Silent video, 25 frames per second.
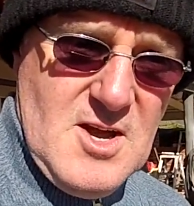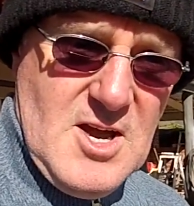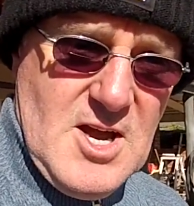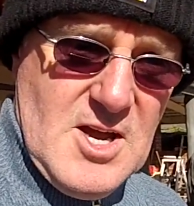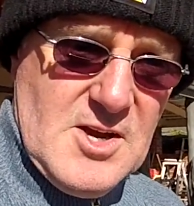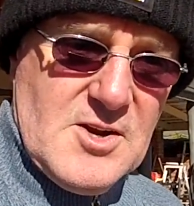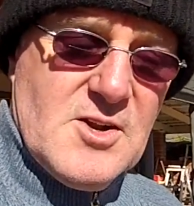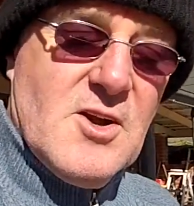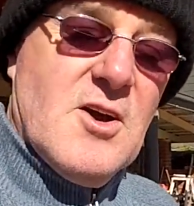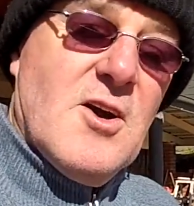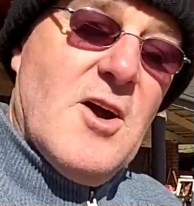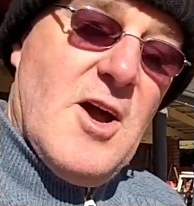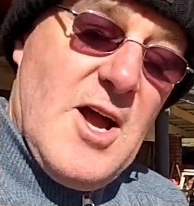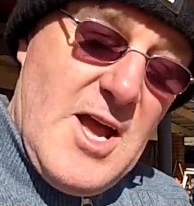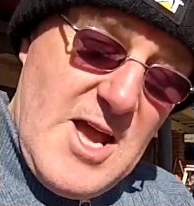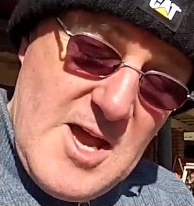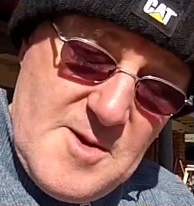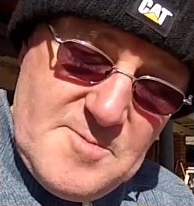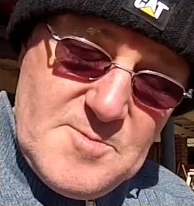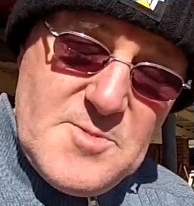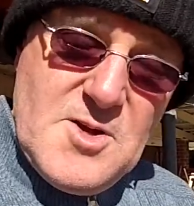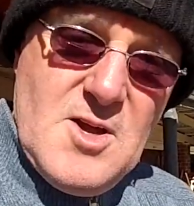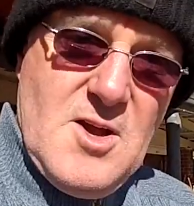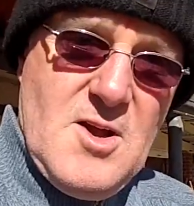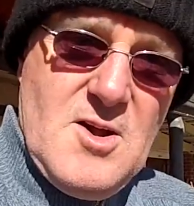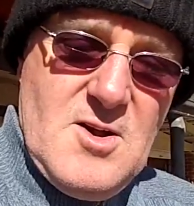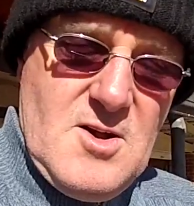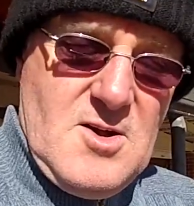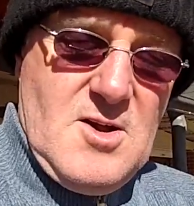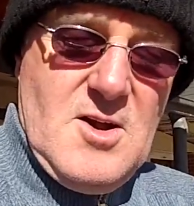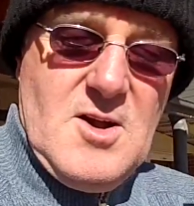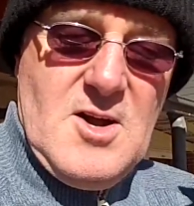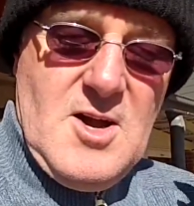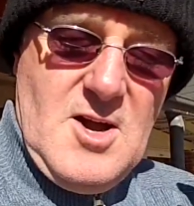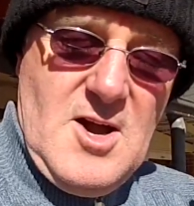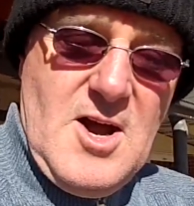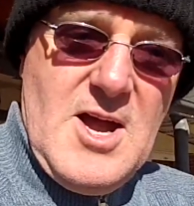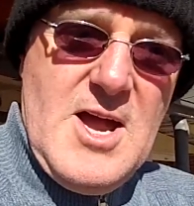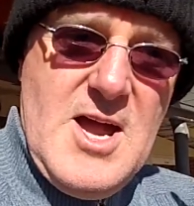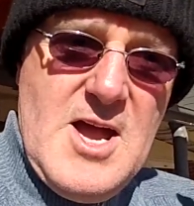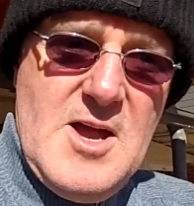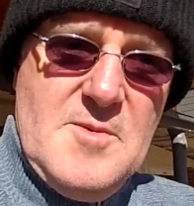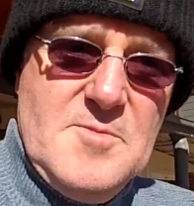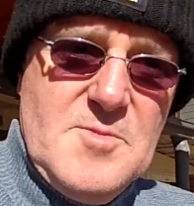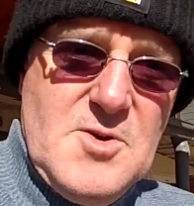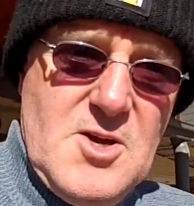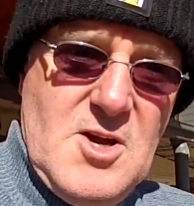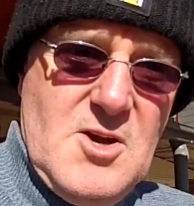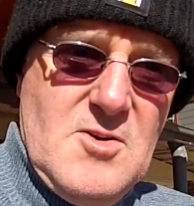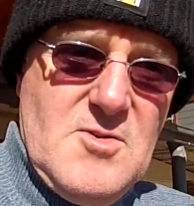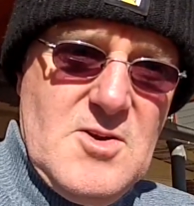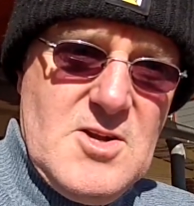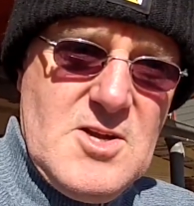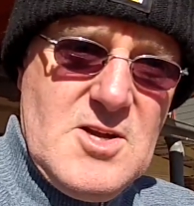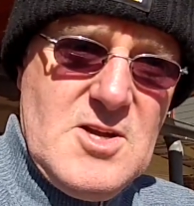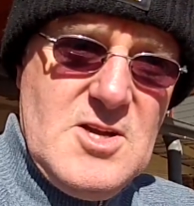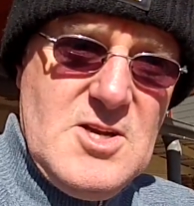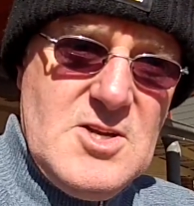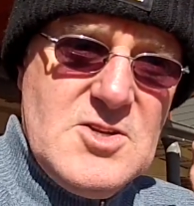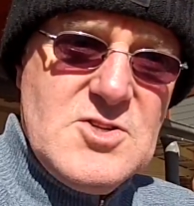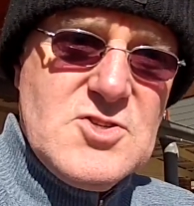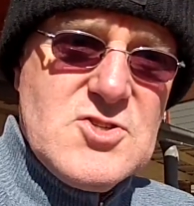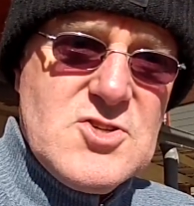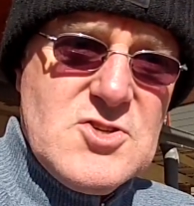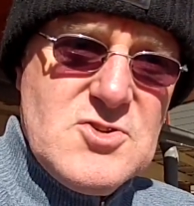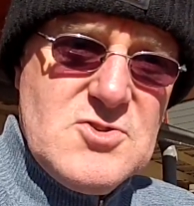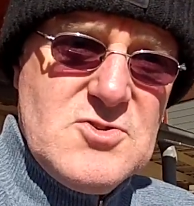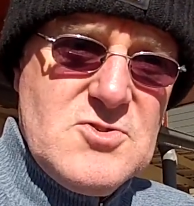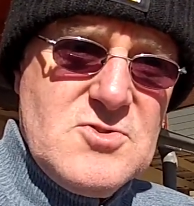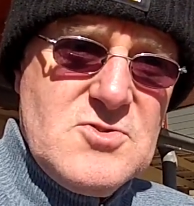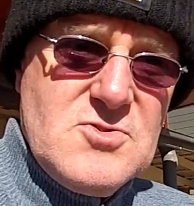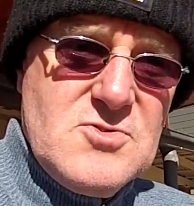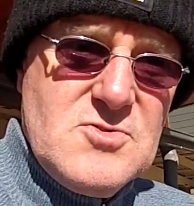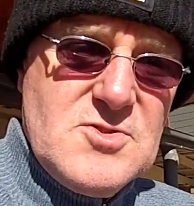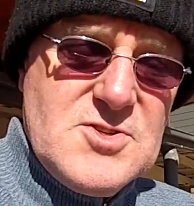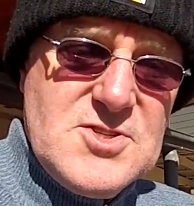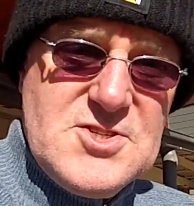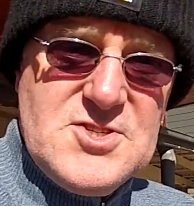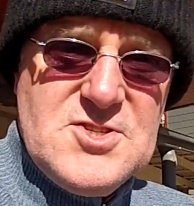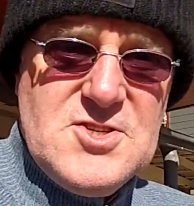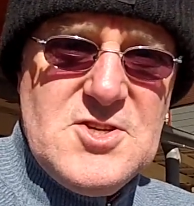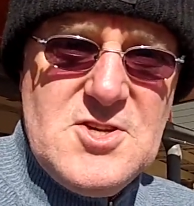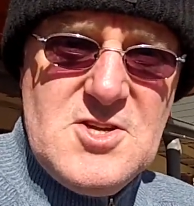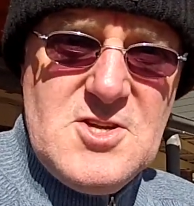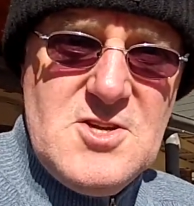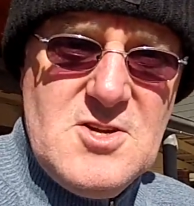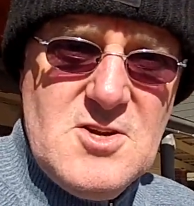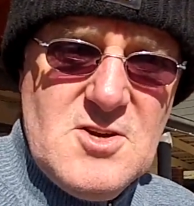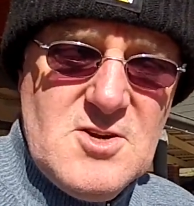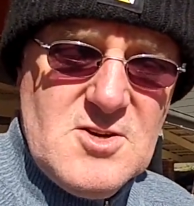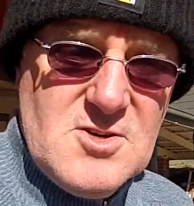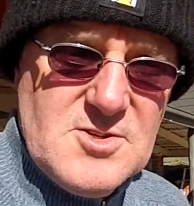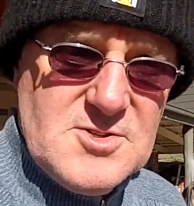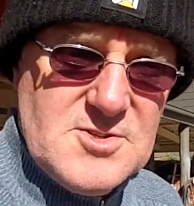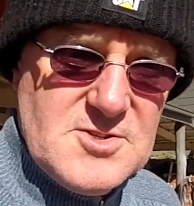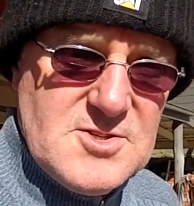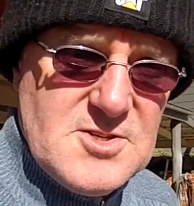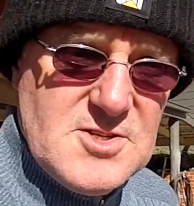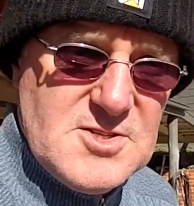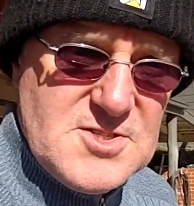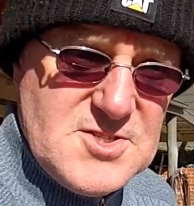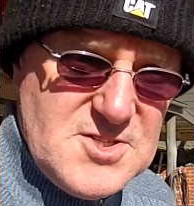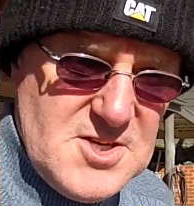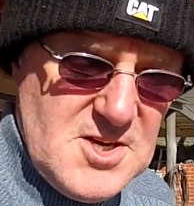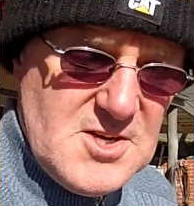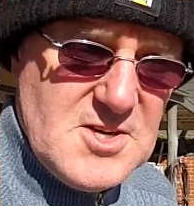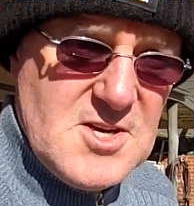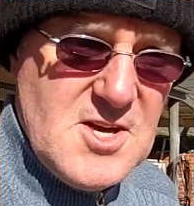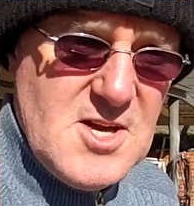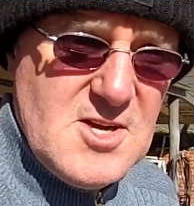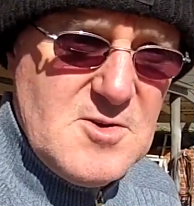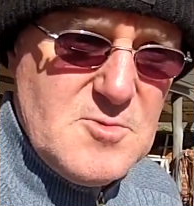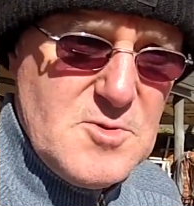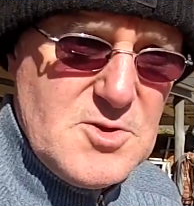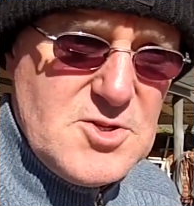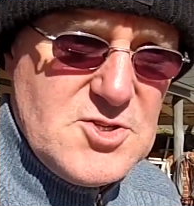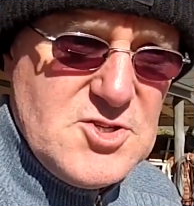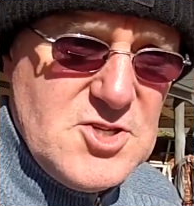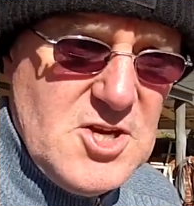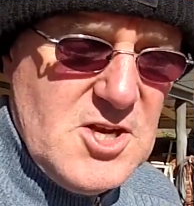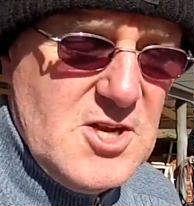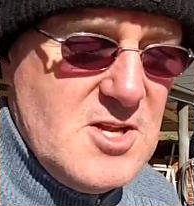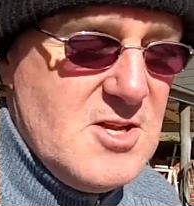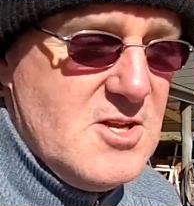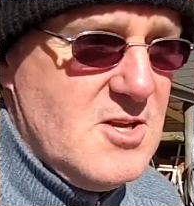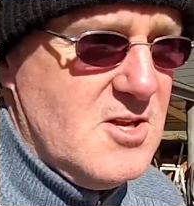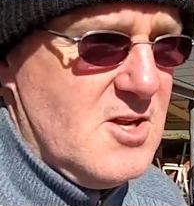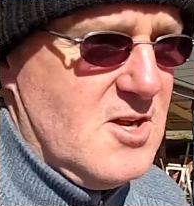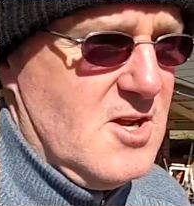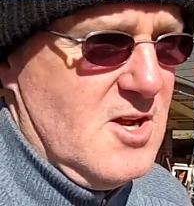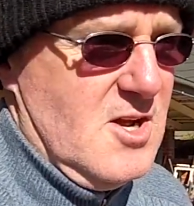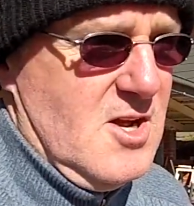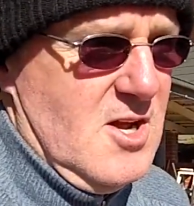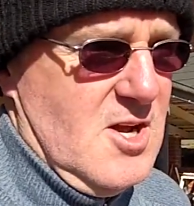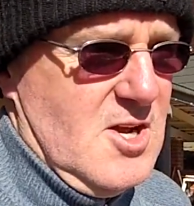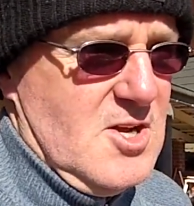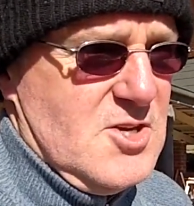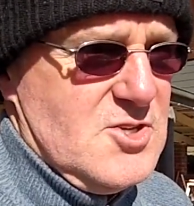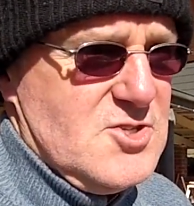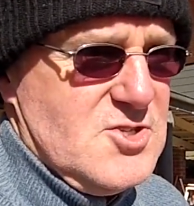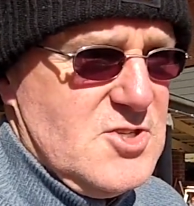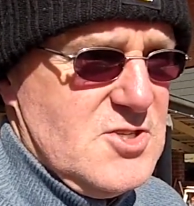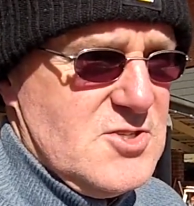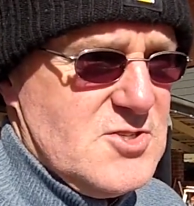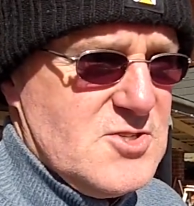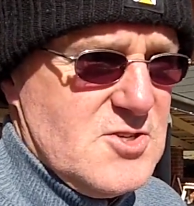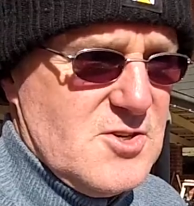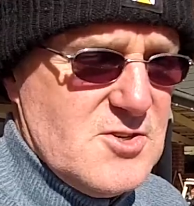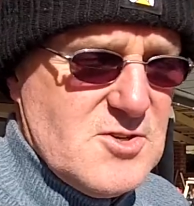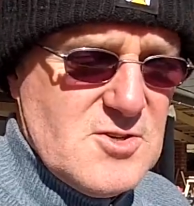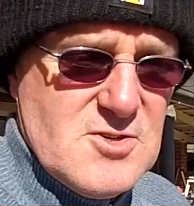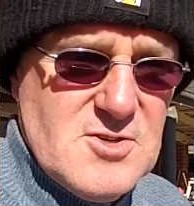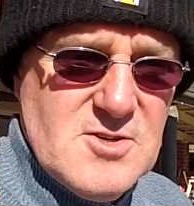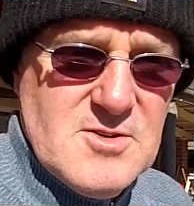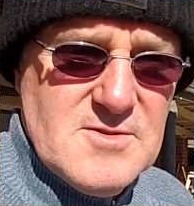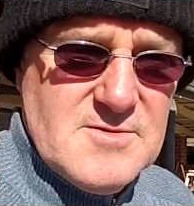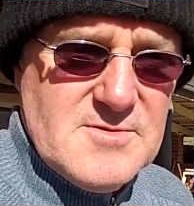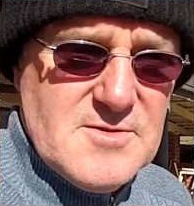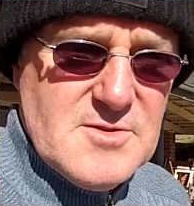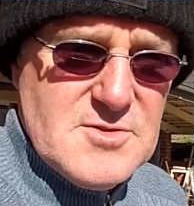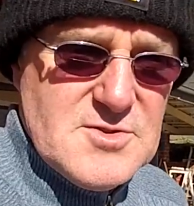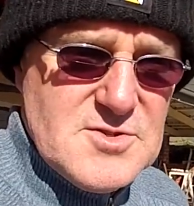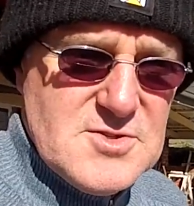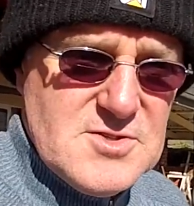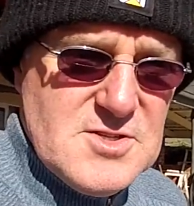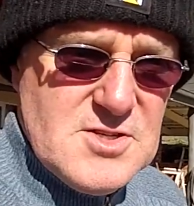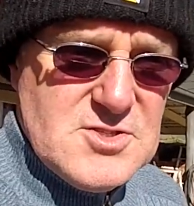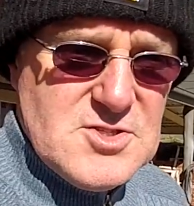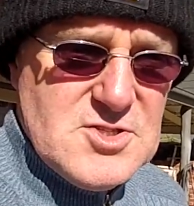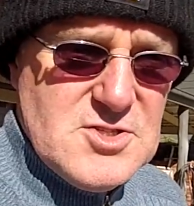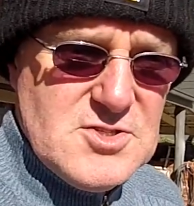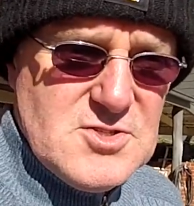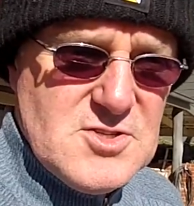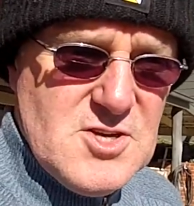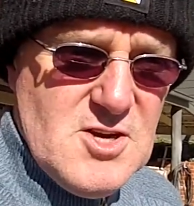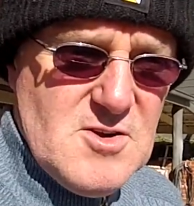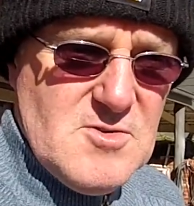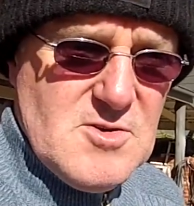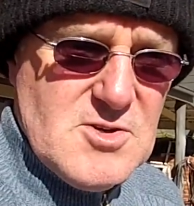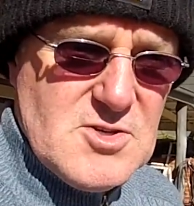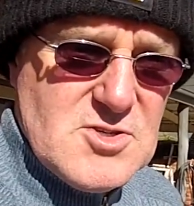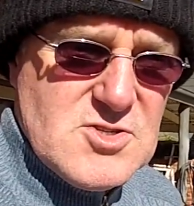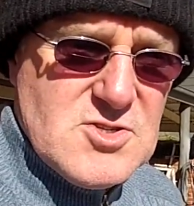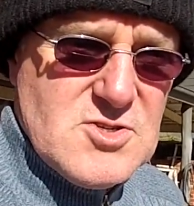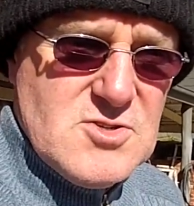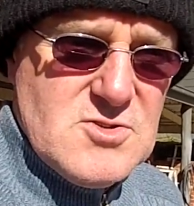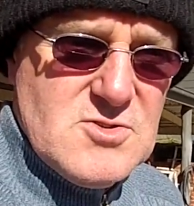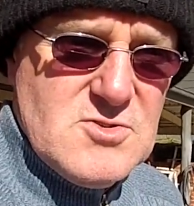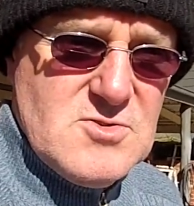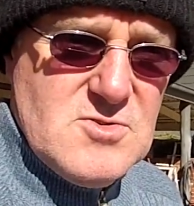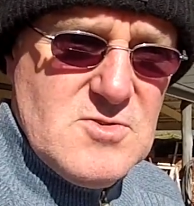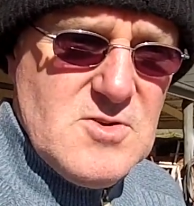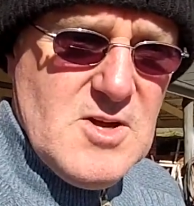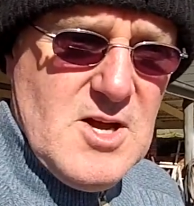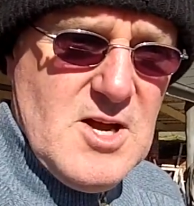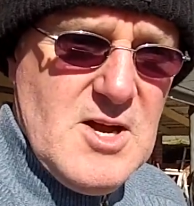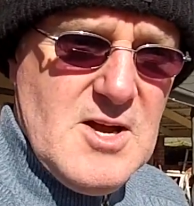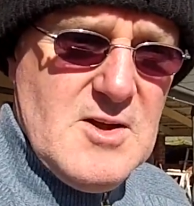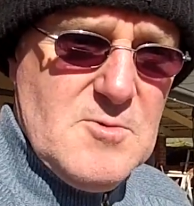And I am going into the city on Sunday with Jenny She's got a conference that she's going to,